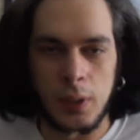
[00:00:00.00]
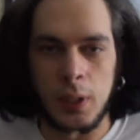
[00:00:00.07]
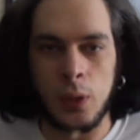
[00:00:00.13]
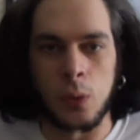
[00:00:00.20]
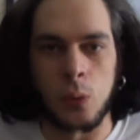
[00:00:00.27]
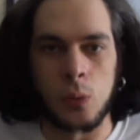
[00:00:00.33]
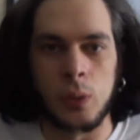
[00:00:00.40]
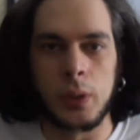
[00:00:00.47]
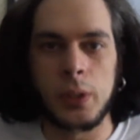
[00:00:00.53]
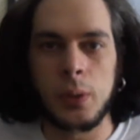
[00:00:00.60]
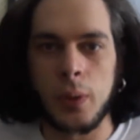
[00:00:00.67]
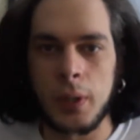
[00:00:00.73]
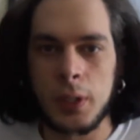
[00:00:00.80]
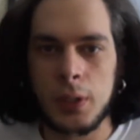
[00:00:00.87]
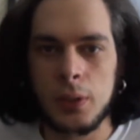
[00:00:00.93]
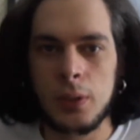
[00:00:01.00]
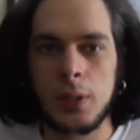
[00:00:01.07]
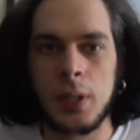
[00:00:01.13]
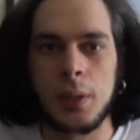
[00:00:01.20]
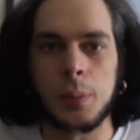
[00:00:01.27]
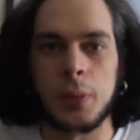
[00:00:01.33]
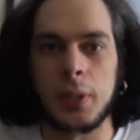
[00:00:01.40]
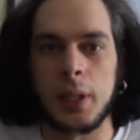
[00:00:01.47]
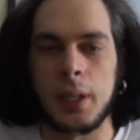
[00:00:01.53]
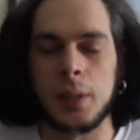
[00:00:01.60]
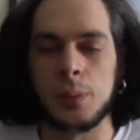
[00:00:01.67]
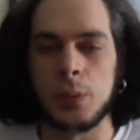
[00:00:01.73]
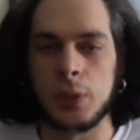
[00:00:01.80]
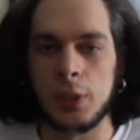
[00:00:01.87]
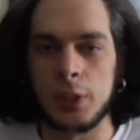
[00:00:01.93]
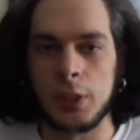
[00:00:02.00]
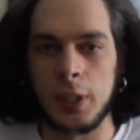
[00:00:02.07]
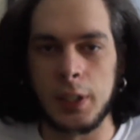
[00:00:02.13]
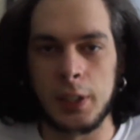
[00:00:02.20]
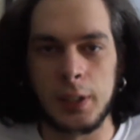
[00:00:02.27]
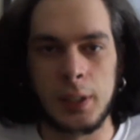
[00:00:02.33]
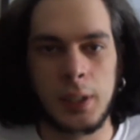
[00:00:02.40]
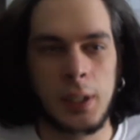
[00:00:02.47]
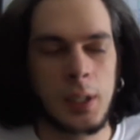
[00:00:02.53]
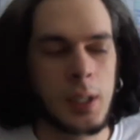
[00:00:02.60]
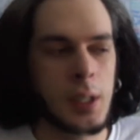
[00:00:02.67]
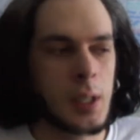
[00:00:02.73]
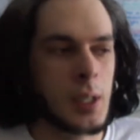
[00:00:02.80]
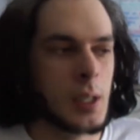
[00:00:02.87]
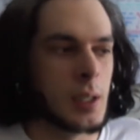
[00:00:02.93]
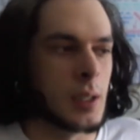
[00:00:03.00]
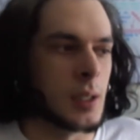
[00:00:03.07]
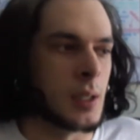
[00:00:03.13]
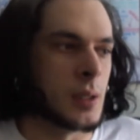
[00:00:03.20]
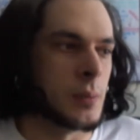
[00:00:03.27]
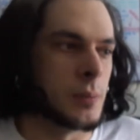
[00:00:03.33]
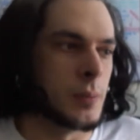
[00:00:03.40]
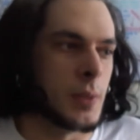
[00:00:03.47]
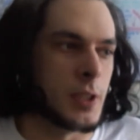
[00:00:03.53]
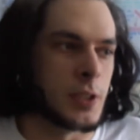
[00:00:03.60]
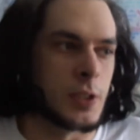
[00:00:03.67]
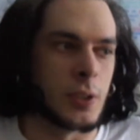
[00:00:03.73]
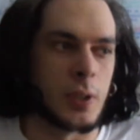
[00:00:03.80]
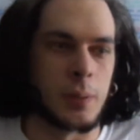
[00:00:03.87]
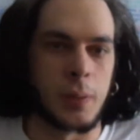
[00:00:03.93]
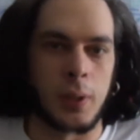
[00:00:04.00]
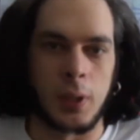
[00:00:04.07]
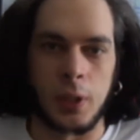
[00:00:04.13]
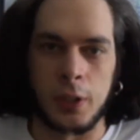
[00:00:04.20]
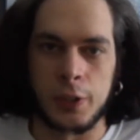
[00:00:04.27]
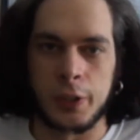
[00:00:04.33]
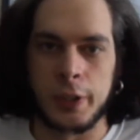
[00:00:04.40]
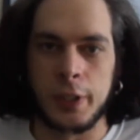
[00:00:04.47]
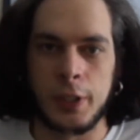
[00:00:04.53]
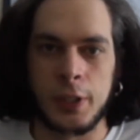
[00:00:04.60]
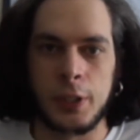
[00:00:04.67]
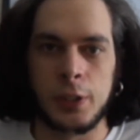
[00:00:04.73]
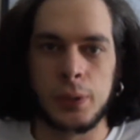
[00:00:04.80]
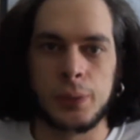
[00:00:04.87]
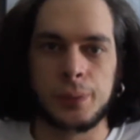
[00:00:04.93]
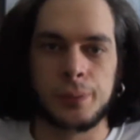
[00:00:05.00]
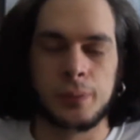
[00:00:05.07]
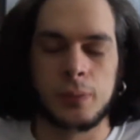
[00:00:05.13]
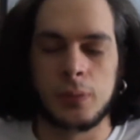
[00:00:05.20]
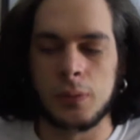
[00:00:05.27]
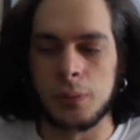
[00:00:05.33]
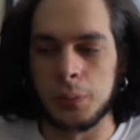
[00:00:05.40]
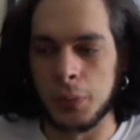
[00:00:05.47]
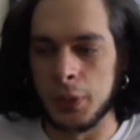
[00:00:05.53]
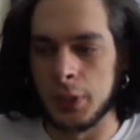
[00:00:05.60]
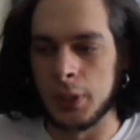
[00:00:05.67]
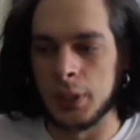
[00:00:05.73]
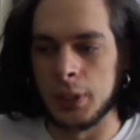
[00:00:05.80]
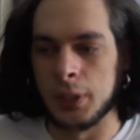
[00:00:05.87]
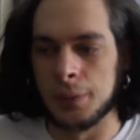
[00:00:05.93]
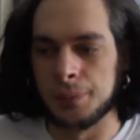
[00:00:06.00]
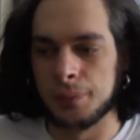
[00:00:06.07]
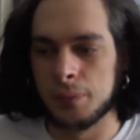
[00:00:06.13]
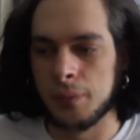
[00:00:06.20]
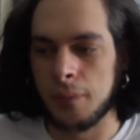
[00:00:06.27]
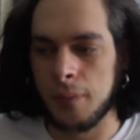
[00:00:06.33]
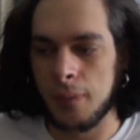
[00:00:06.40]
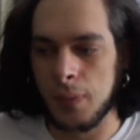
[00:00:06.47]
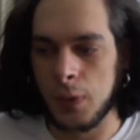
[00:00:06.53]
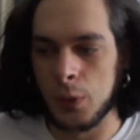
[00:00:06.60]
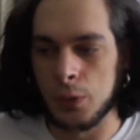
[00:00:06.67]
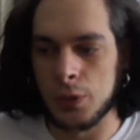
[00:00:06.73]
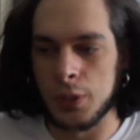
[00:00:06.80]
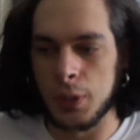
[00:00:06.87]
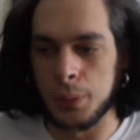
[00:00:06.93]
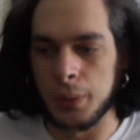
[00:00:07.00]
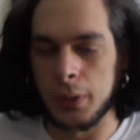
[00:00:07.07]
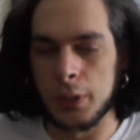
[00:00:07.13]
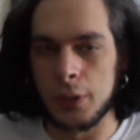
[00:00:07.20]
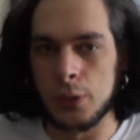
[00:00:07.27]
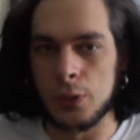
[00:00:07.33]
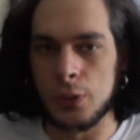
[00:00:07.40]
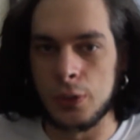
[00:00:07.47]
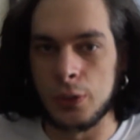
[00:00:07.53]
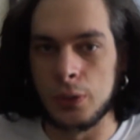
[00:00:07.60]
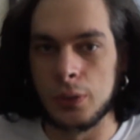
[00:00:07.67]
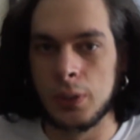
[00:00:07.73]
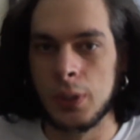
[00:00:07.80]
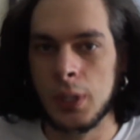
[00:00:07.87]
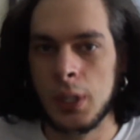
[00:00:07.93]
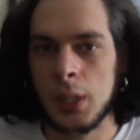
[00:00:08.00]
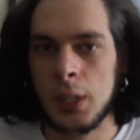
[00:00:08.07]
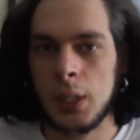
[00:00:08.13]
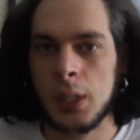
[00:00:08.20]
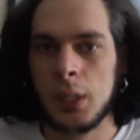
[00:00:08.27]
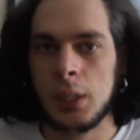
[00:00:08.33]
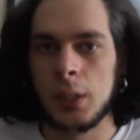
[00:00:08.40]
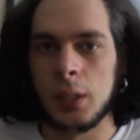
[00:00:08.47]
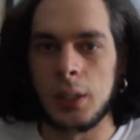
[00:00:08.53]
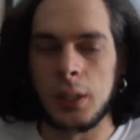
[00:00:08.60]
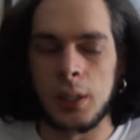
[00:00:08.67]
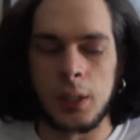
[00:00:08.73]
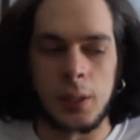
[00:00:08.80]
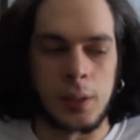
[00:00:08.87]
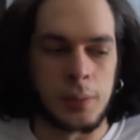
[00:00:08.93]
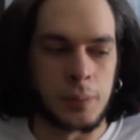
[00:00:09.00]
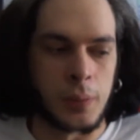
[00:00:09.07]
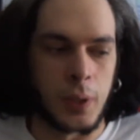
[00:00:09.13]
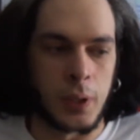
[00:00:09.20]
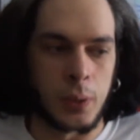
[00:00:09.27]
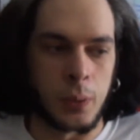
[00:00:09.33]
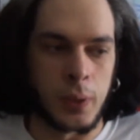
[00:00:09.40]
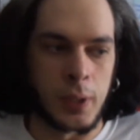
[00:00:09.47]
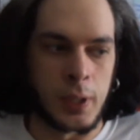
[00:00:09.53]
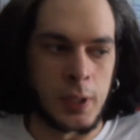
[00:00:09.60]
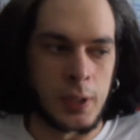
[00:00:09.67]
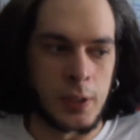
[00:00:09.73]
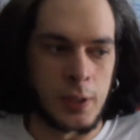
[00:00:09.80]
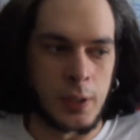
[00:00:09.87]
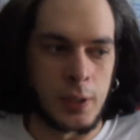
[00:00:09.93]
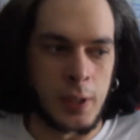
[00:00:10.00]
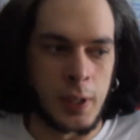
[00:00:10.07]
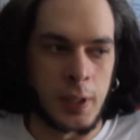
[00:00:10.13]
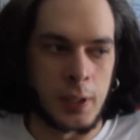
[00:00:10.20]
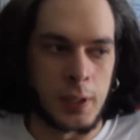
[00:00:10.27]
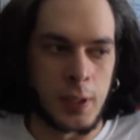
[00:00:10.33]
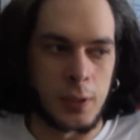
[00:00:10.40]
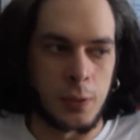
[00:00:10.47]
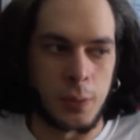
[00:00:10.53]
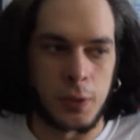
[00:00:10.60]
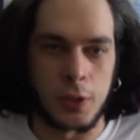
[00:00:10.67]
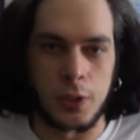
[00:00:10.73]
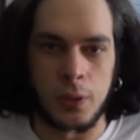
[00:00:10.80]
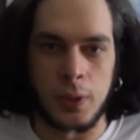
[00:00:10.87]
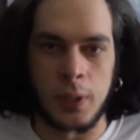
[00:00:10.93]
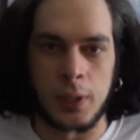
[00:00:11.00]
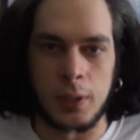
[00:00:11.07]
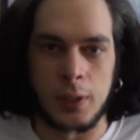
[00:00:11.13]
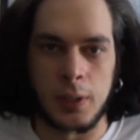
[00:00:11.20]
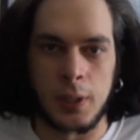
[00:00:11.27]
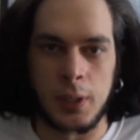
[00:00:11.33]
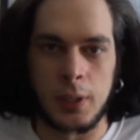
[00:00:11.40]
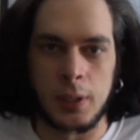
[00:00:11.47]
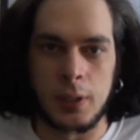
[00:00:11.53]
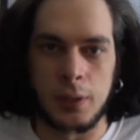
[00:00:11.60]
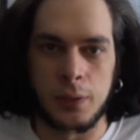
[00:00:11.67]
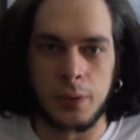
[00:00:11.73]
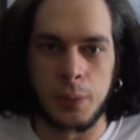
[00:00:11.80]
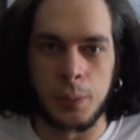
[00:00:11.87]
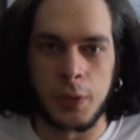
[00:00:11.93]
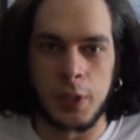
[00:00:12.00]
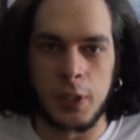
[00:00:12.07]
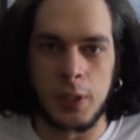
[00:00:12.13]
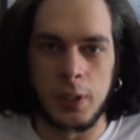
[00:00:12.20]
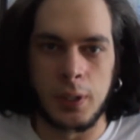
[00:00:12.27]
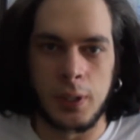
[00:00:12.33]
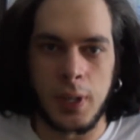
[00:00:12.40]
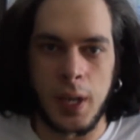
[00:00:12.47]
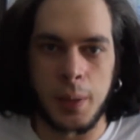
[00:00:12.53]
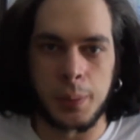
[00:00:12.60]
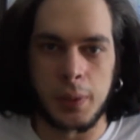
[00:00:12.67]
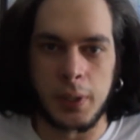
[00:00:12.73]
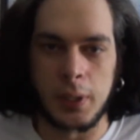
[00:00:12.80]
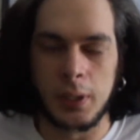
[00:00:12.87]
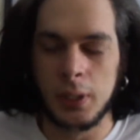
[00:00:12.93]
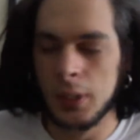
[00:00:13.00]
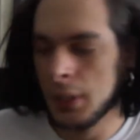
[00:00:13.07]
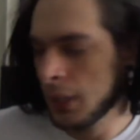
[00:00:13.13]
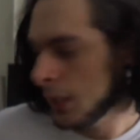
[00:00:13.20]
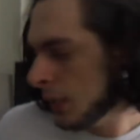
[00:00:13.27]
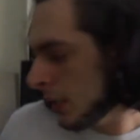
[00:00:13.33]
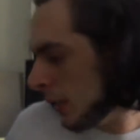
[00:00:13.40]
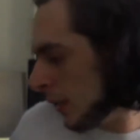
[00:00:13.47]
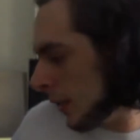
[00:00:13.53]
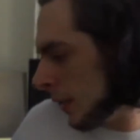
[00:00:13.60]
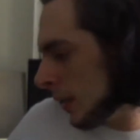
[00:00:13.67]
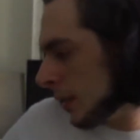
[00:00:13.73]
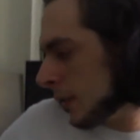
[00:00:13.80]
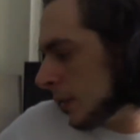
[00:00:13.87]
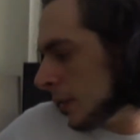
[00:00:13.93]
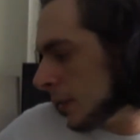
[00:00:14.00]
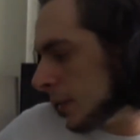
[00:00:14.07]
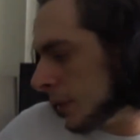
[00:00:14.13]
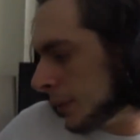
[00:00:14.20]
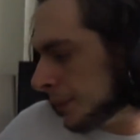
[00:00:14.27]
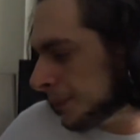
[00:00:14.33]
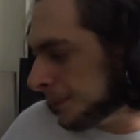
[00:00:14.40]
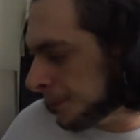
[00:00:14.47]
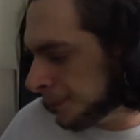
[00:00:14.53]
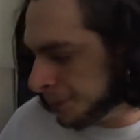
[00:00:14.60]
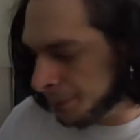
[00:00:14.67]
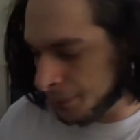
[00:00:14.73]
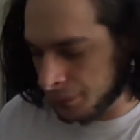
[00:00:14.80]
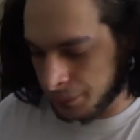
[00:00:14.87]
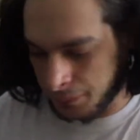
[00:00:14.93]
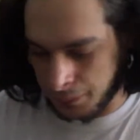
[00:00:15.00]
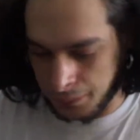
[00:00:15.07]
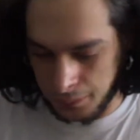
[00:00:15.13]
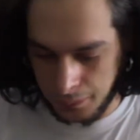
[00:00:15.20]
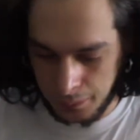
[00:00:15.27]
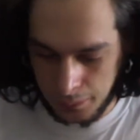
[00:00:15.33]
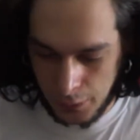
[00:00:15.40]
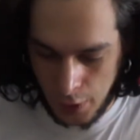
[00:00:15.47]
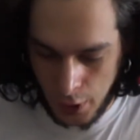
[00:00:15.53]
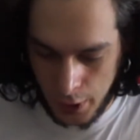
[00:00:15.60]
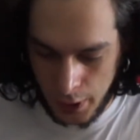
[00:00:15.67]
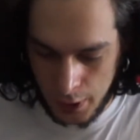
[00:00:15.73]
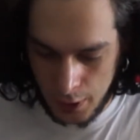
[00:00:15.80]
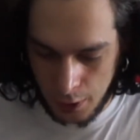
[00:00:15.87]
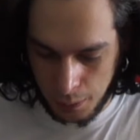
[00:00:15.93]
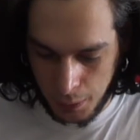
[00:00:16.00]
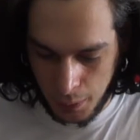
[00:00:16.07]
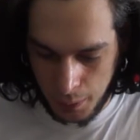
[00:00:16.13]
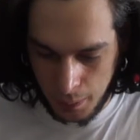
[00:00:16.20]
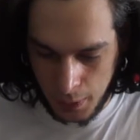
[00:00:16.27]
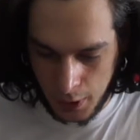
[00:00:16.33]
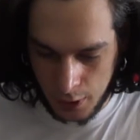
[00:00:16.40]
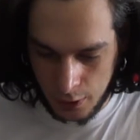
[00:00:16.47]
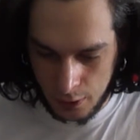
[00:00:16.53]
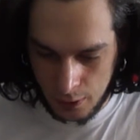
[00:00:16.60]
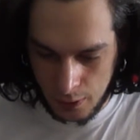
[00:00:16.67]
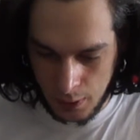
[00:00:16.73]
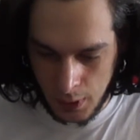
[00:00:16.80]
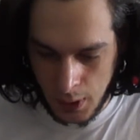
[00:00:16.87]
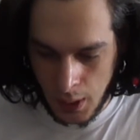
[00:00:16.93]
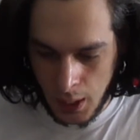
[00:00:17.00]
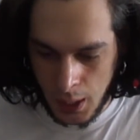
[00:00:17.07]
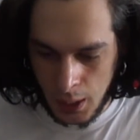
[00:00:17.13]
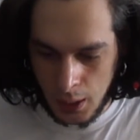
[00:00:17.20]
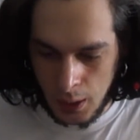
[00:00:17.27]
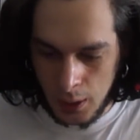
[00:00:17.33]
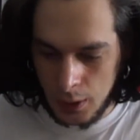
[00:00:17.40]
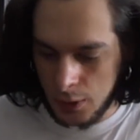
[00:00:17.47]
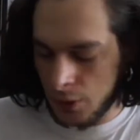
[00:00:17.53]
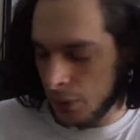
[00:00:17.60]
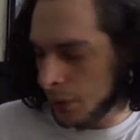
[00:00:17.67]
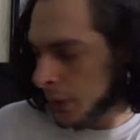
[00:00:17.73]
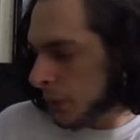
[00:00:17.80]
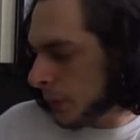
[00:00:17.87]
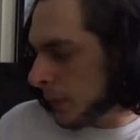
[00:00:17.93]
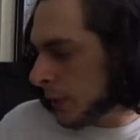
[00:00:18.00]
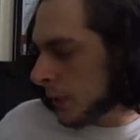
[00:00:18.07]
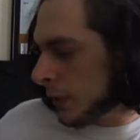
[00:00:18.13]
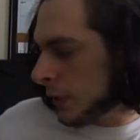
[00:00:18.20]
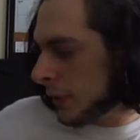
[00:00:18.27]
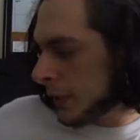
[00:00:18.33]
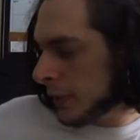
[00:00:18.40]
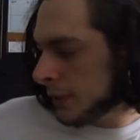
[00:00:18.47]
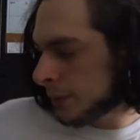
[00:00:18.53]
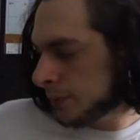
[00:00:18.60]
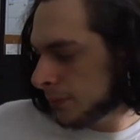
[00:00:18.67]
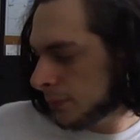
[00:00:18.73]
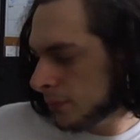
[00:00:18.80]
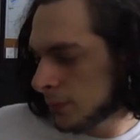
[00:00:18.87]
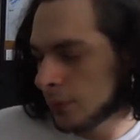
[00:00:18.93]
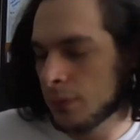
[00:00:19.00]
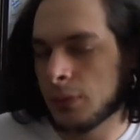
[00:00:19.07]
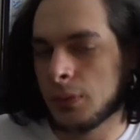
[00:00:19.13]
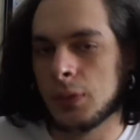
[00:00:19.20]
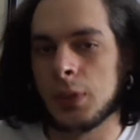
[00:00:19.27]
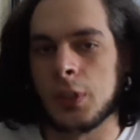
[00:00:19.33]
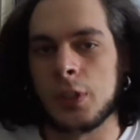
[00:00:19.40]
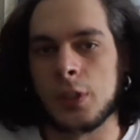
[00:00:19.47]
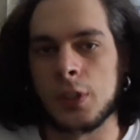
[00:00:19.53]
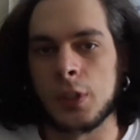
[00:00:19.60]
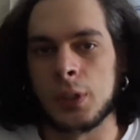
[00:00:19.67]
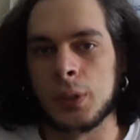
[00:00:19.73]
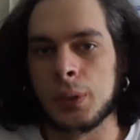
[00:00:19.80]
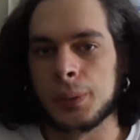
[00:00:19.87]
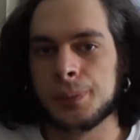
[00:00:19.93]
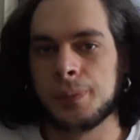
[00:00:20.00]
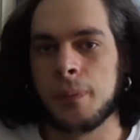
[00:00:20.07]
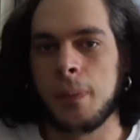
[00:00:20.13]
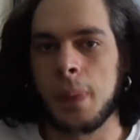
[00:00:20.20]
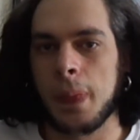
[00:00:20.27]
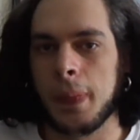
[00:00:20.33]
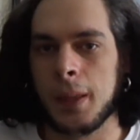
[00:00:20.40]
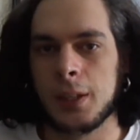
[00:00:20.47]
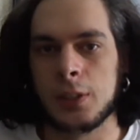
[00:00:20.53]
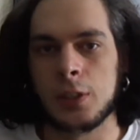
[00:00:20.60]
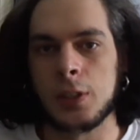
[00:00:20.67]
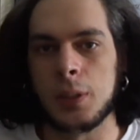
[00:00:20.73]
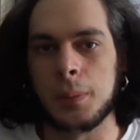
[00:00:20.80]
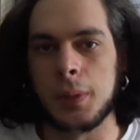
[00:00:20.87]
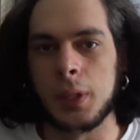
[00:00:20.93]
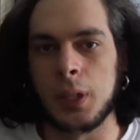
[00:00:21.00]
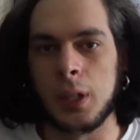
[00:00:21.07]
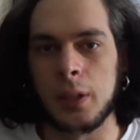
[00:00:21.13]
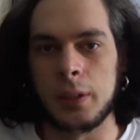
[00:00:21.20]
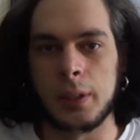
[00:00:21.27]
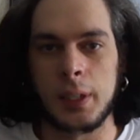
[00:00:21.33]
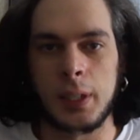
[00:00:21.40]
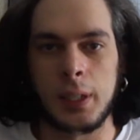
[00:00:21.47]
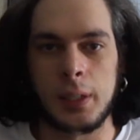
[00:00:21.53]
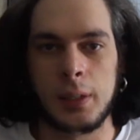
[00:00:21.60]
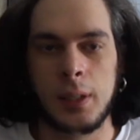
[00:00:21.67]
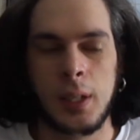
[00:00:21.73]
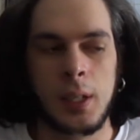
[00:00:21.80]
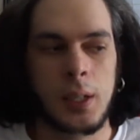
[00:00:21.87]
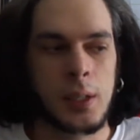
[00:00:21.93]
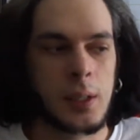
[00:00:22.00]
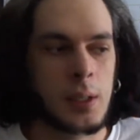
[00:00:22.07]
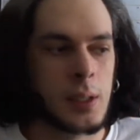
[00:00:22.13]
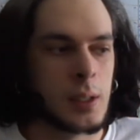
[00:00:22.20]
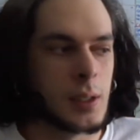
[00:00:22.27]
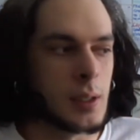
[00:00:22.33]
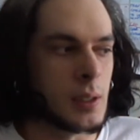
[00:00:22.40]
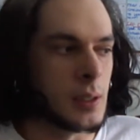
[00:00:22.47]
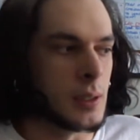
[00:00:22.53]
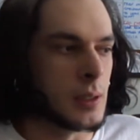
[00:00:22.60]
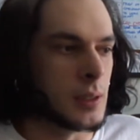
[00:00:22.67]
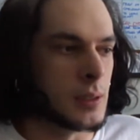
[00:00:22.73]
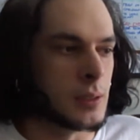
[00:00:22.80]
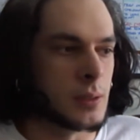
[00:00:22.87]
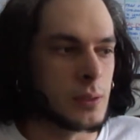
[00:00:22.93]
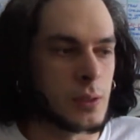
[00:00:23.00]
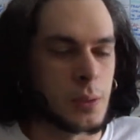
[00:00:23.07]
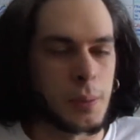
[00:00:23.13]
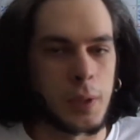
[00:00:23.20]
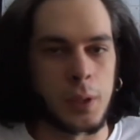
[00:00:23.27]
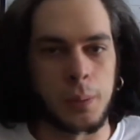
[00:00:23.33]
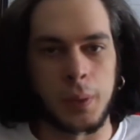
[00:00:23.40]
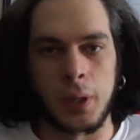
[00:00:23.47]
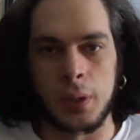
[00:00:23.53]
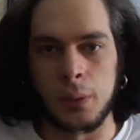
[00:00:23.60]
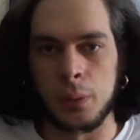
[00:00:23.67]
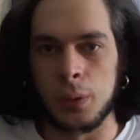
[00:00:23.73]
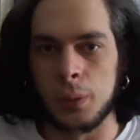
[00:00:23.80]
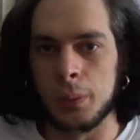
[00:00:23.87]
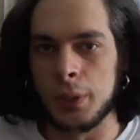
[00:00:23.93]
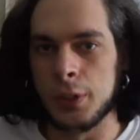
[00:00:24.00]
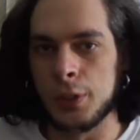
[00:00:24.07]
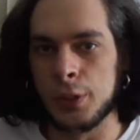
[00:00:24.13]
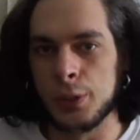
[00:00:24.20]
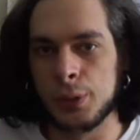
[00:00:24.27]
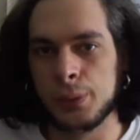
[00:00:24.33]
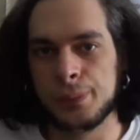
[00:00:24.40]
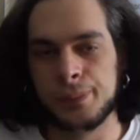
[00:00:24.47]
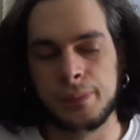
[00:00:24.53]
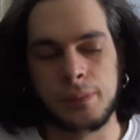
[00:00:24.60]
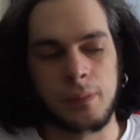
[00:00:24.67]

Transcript: don't really want to do that, but I am really tired. I still have my laundry to do, but which I'll probably do soon. Otherwise, yeah, not too much going on today except for me napping, and now I gotta take my medicine. It's only 3:30, so it's gonna be a long day. Tomorrow probably will be too.